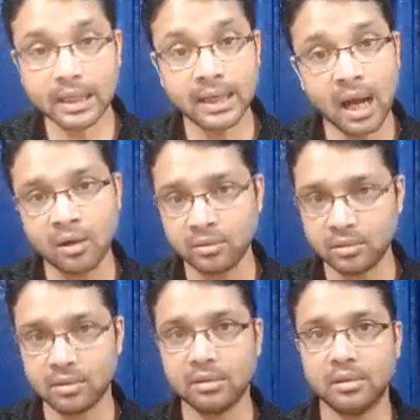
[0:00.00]

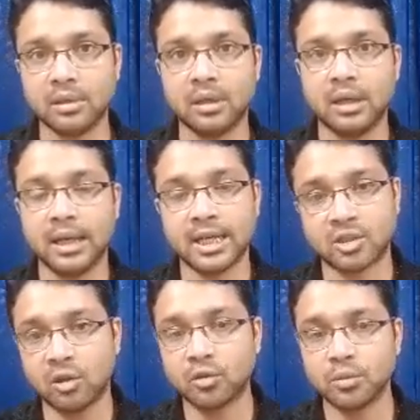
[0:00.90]
Now
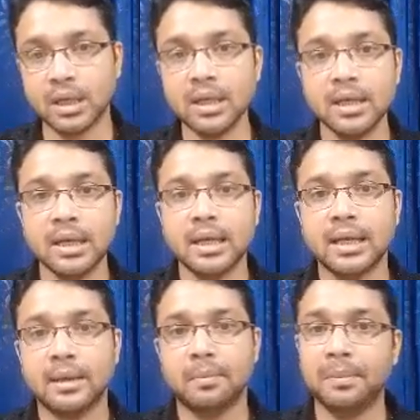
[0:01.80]
let's go to the
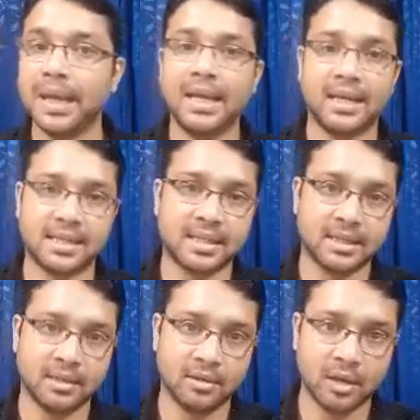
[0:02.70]

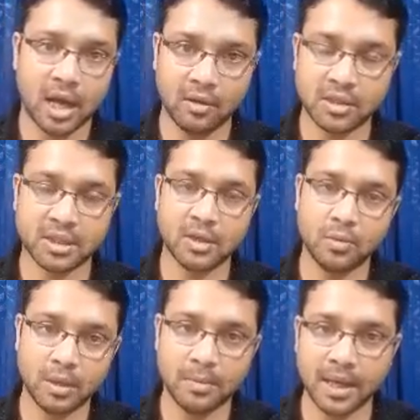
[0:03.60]
merits. I will start
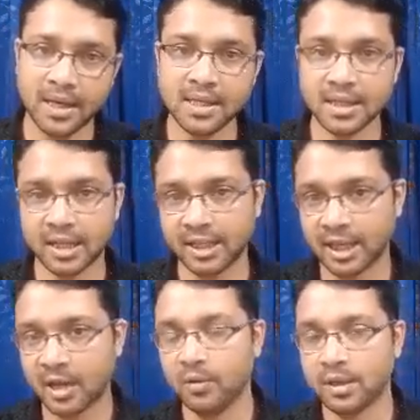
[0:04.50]
with the merits and
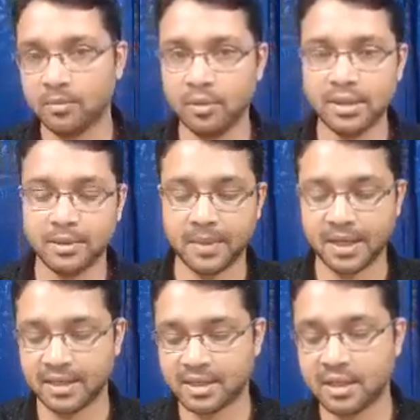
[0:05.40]
then I will come to the
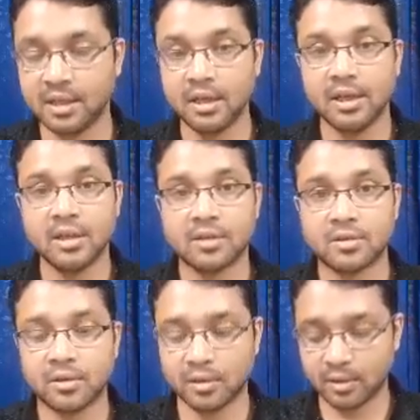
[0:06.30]
demerits.
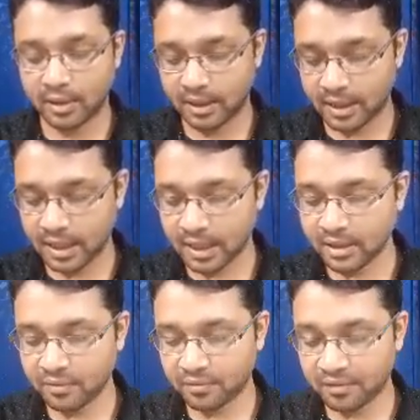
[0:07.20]
So
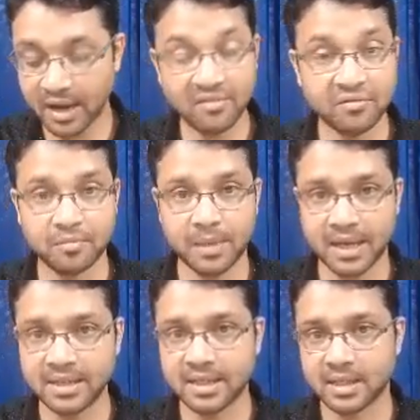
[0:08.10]
here 5
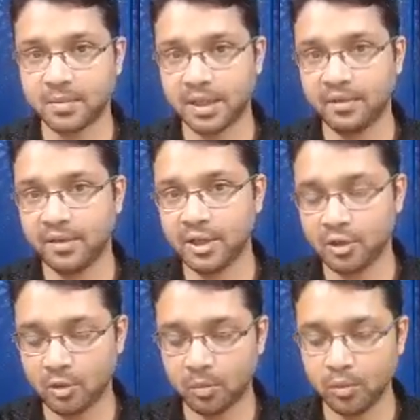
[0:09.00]
merits has been given in
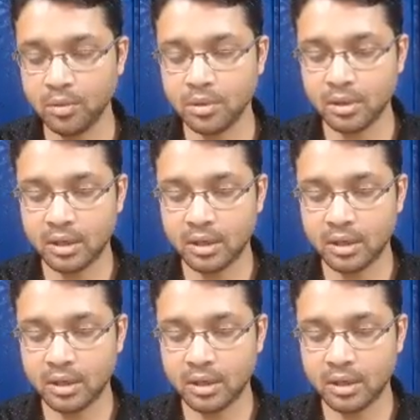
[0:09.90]
your book.